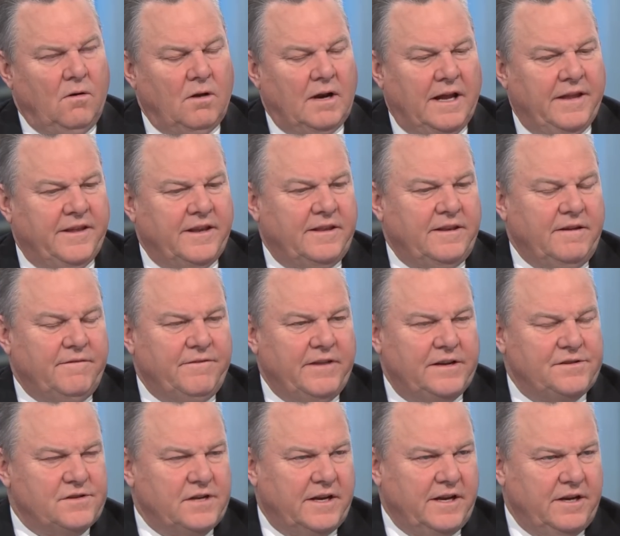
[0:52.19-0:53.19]
Well, I think the
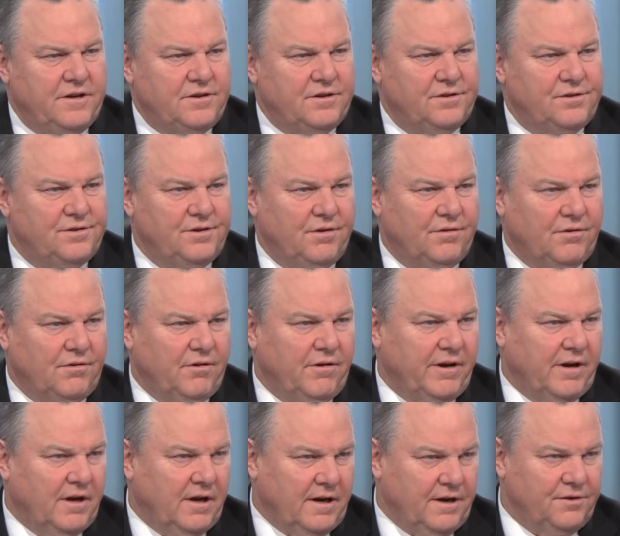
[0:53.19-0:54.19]
investigation is still
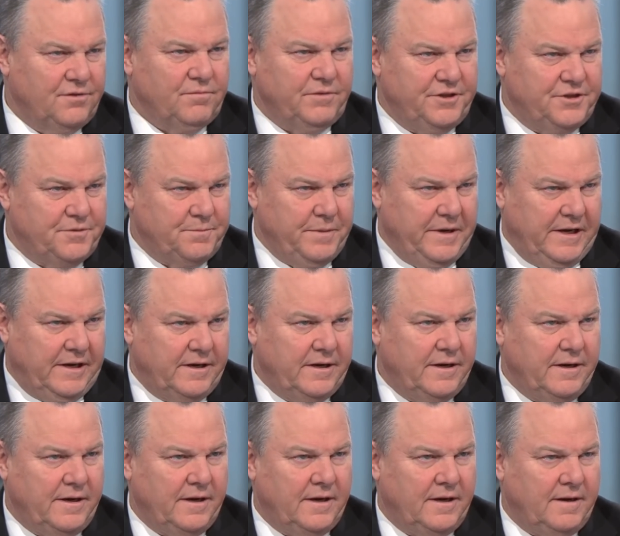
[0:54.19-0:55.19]
going on as we
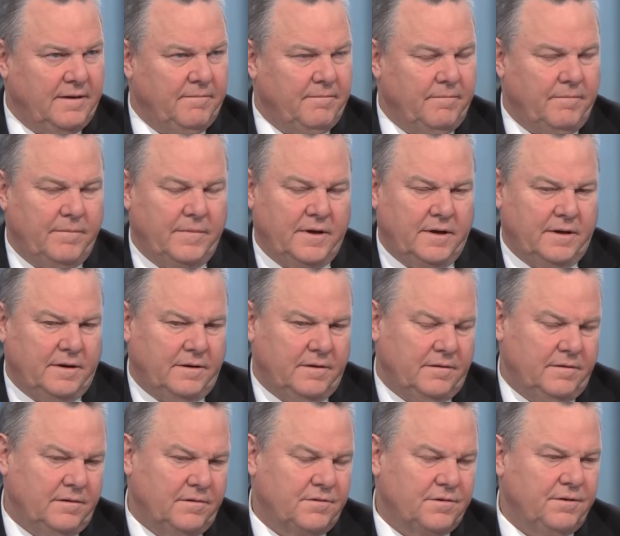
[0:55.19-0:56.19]
speak. Um,
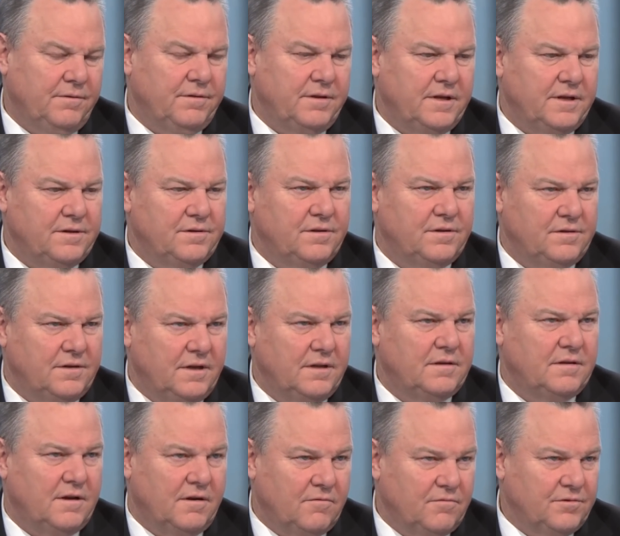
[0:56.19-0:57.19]
uh, the truth is, is
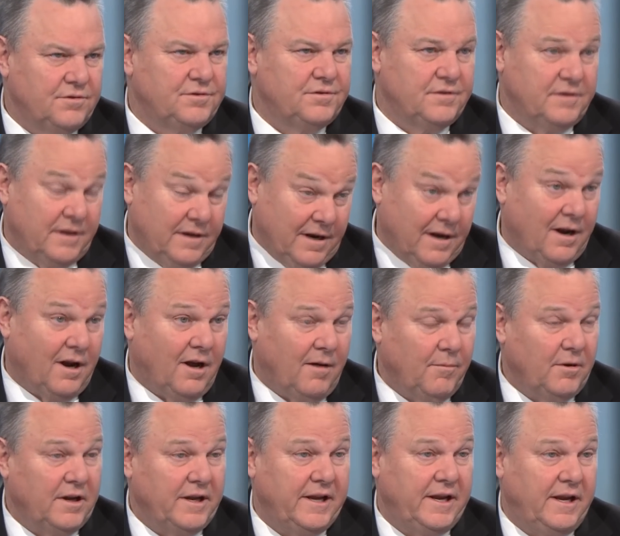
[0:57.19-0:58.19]
that there was an
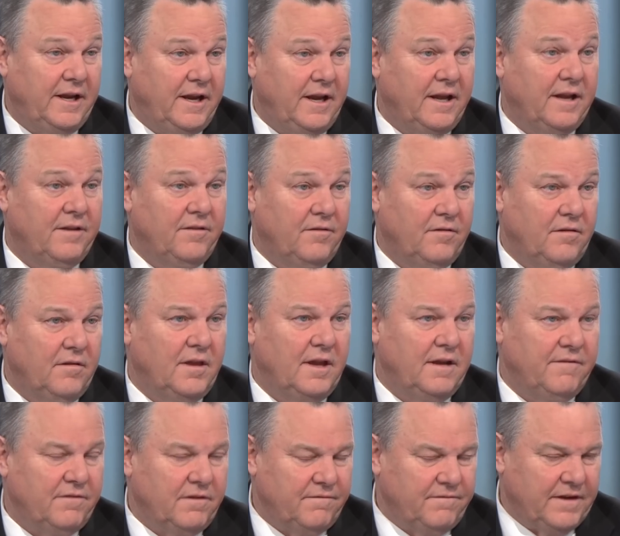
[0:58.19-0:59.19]
anomaly, and
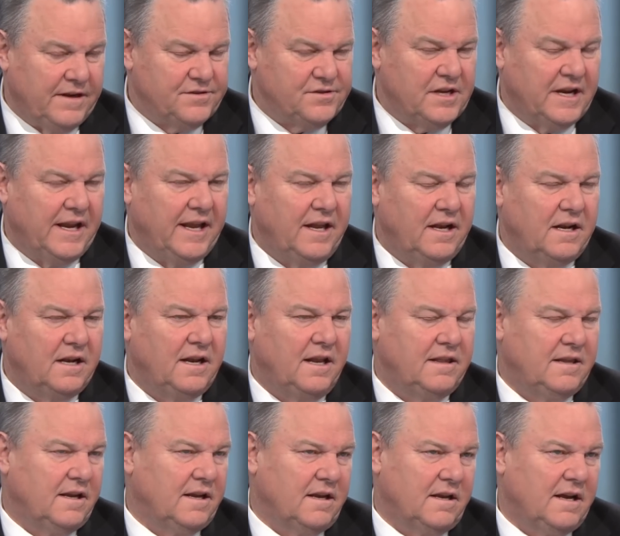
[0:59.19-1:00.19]
they've investigated.
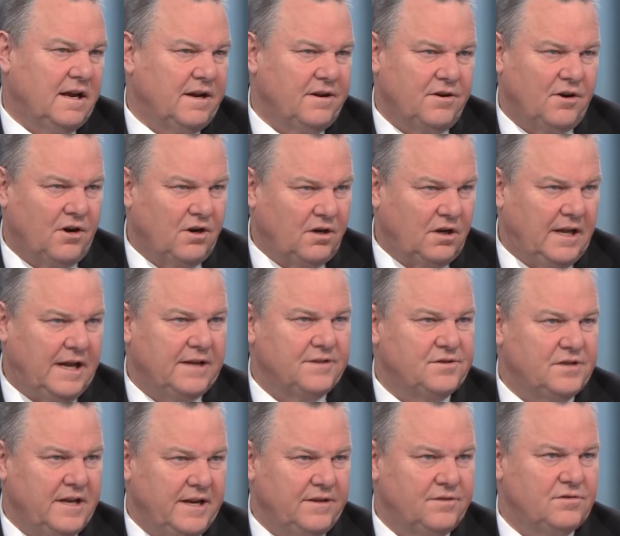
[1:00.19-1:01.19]
I think it got dark
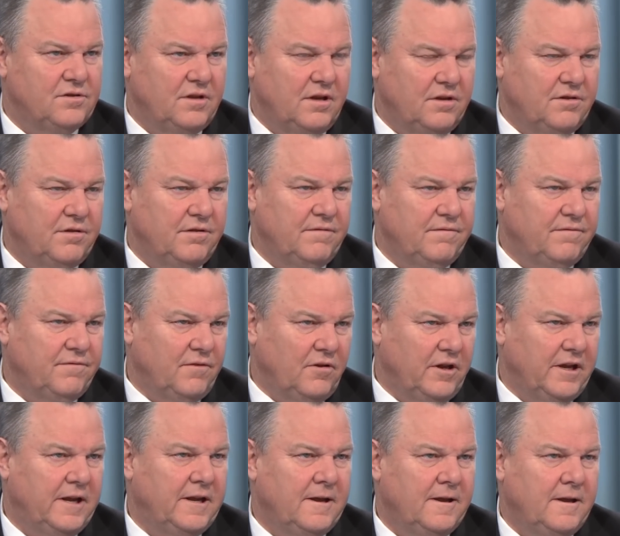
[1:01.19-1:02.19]
last night, so they couldn't
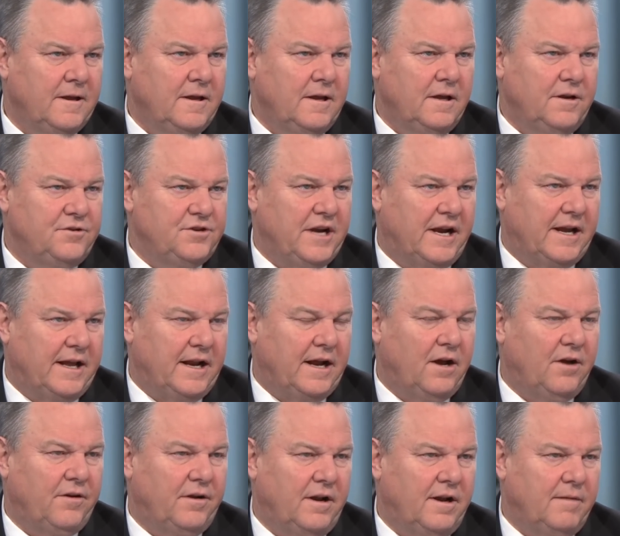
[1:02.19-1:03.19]
fully check it
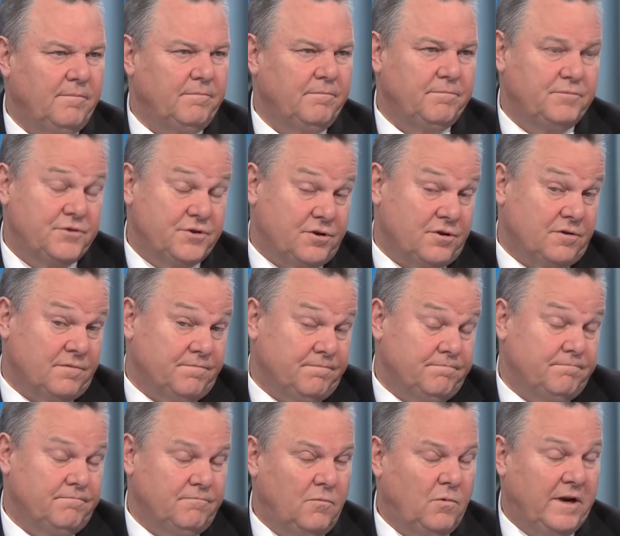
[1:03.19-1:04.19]
out. I'm sure,
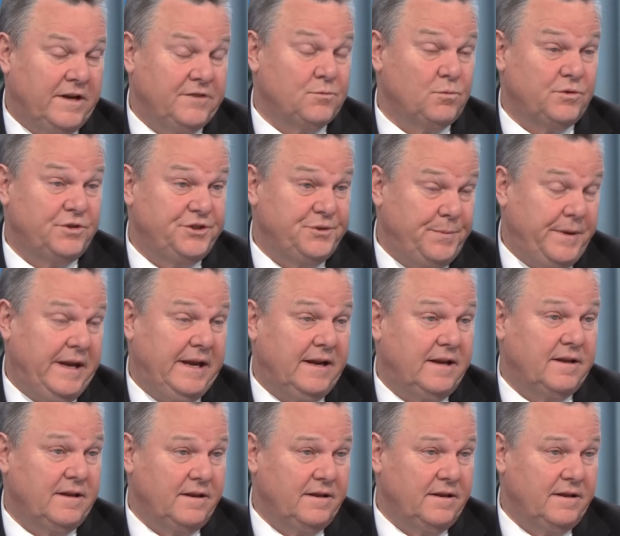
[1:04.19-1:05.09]
as we speak,